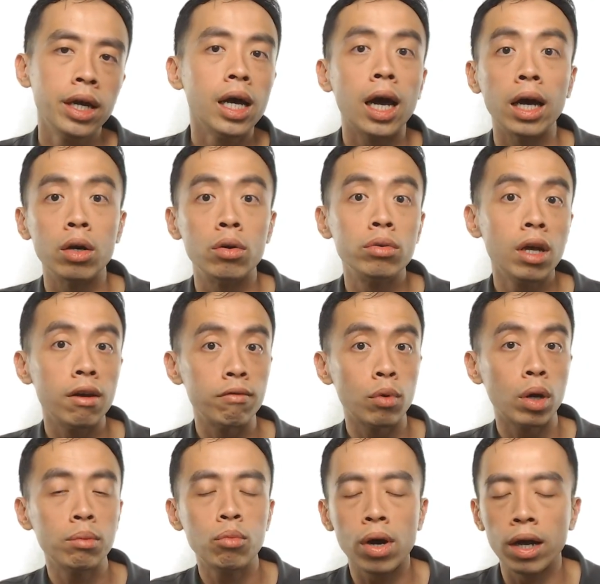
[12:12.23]
I only have
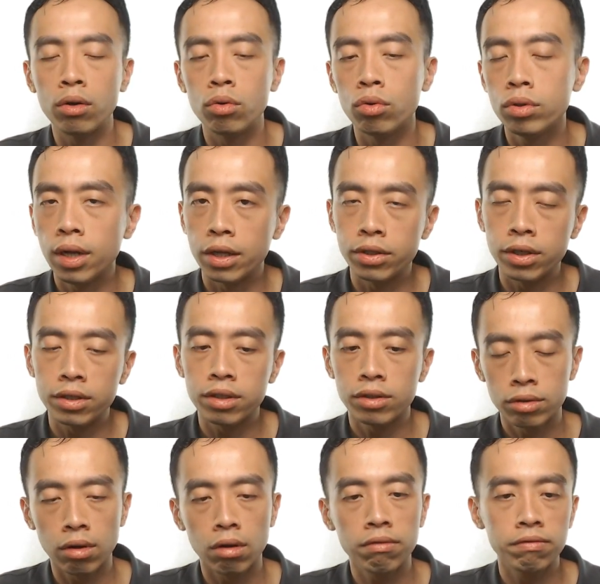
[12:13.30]
one more unknown. I just
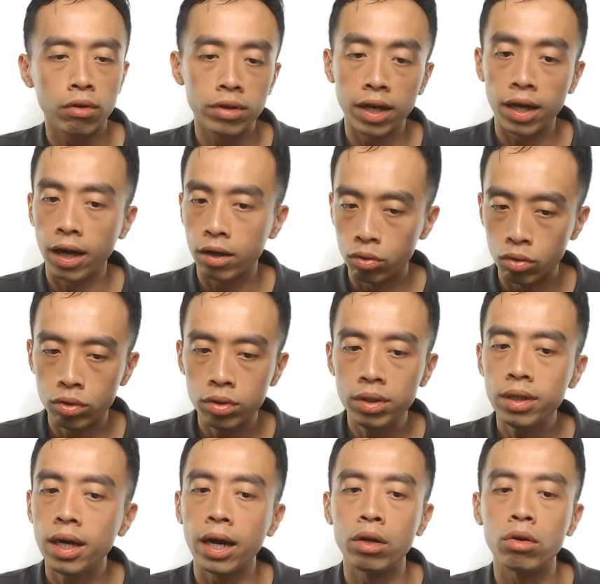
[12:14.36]
solve for that unknown.
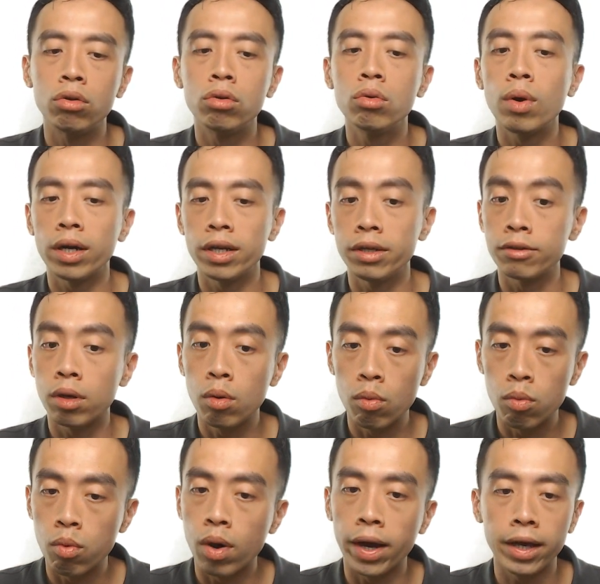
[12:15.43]
I know what is
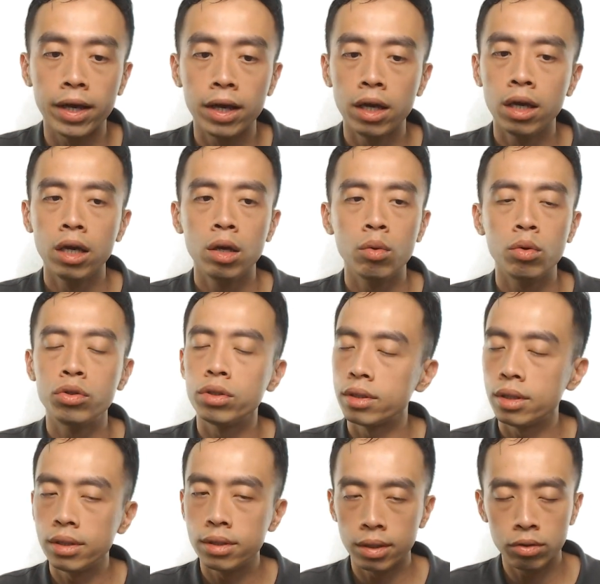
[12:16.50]
y, which is
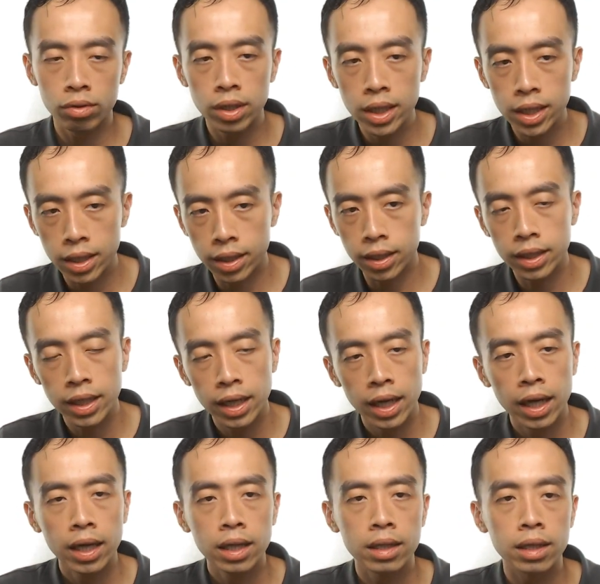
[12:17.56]
essentially here,
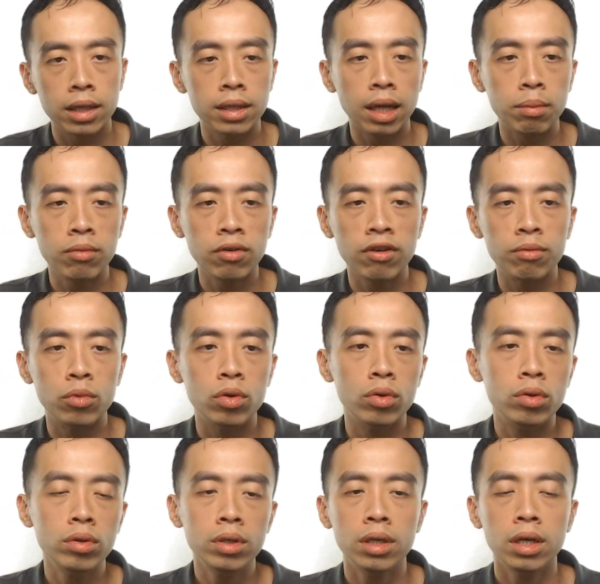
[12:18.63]
the number of
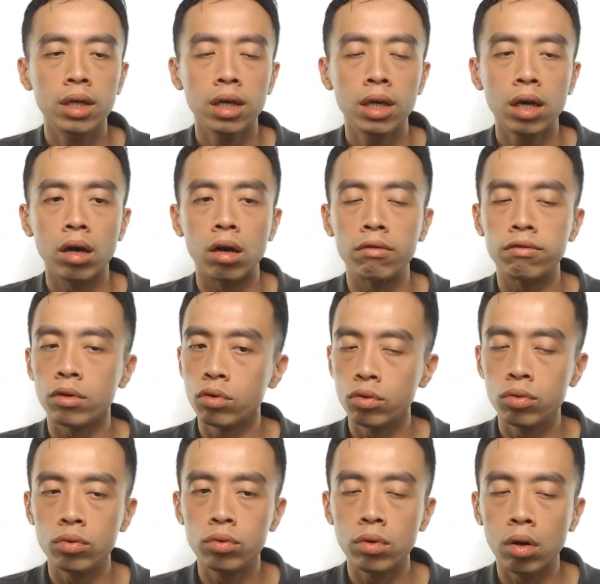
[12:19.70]
mole of
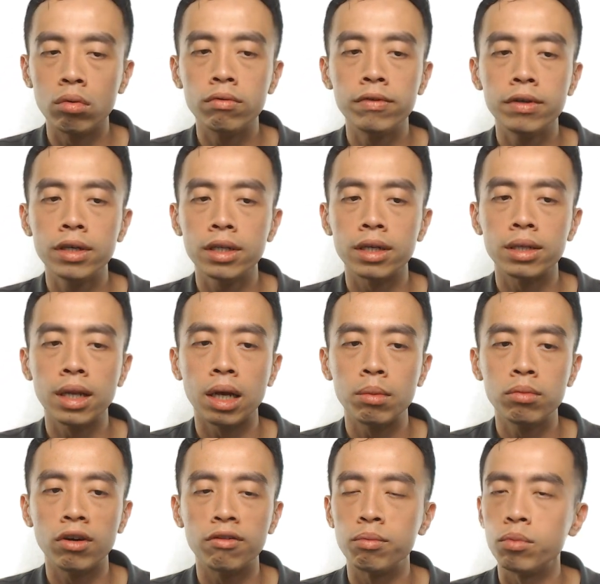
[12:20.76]
O2 over the number
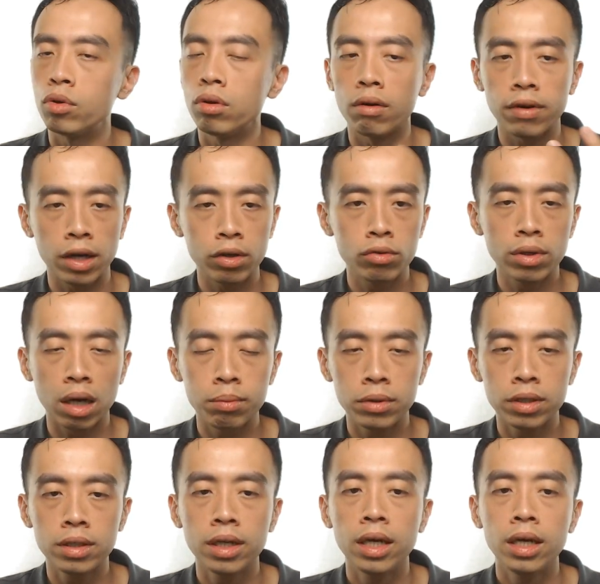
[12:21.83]
of mole of
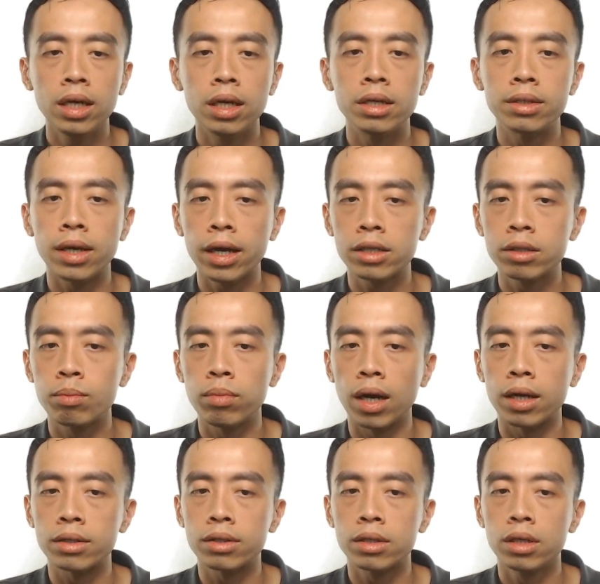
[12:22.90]
hydrocarbon is x
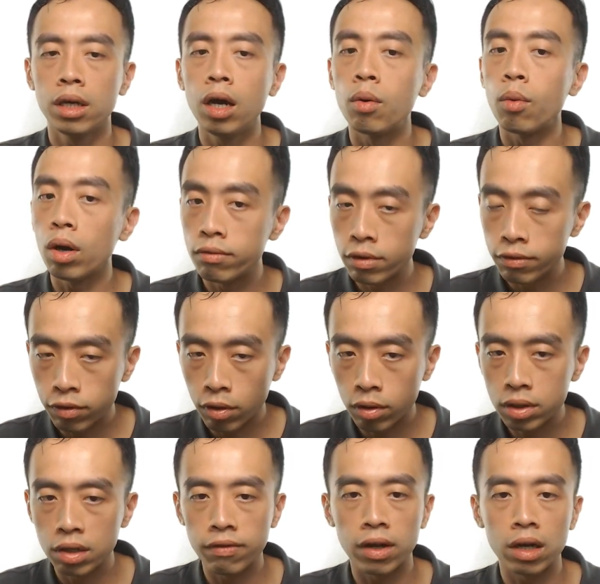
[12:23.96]
plus y over 4
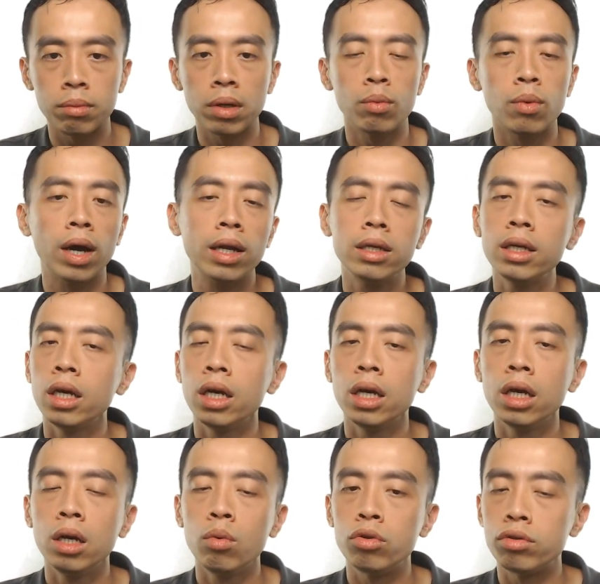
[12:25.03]
divided by 1,
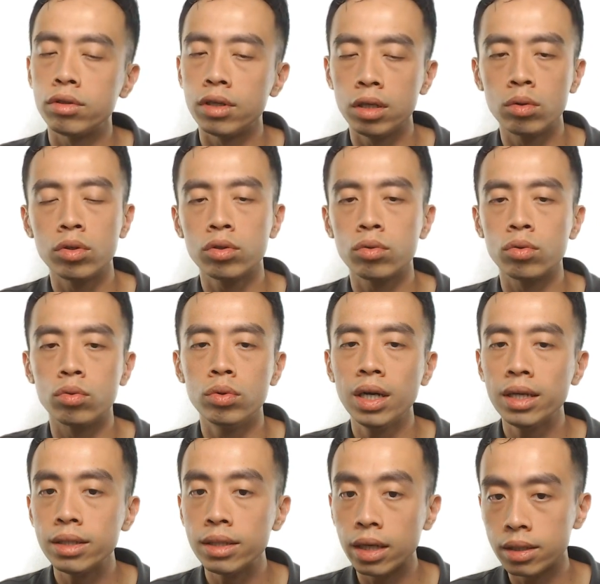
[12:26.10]
which is equals to
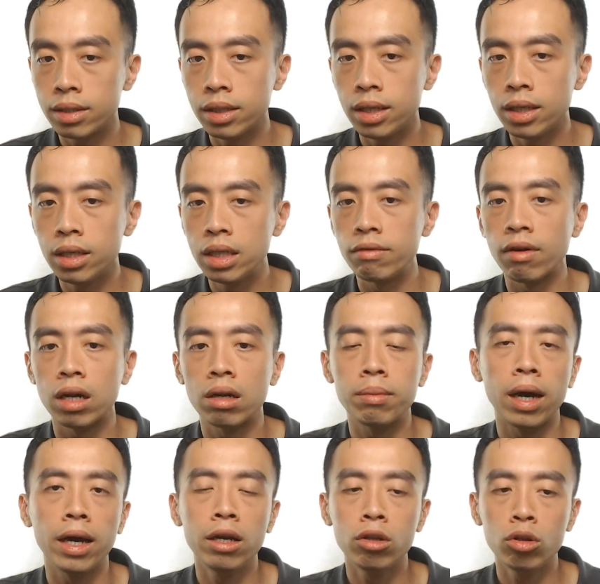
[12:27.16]
60 divided
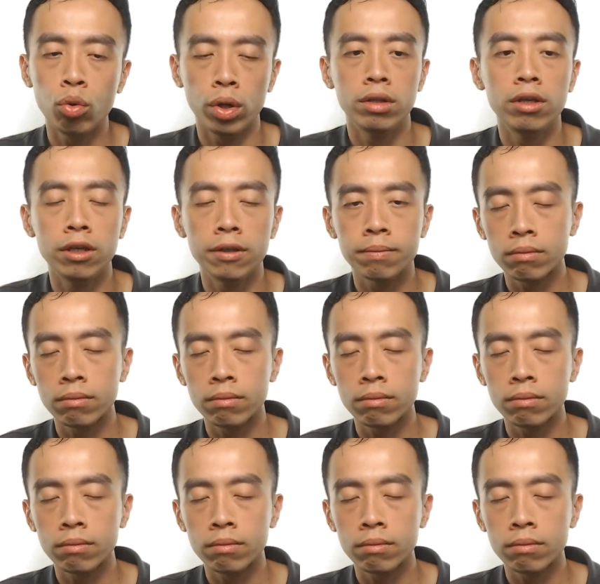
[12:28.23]
by 20.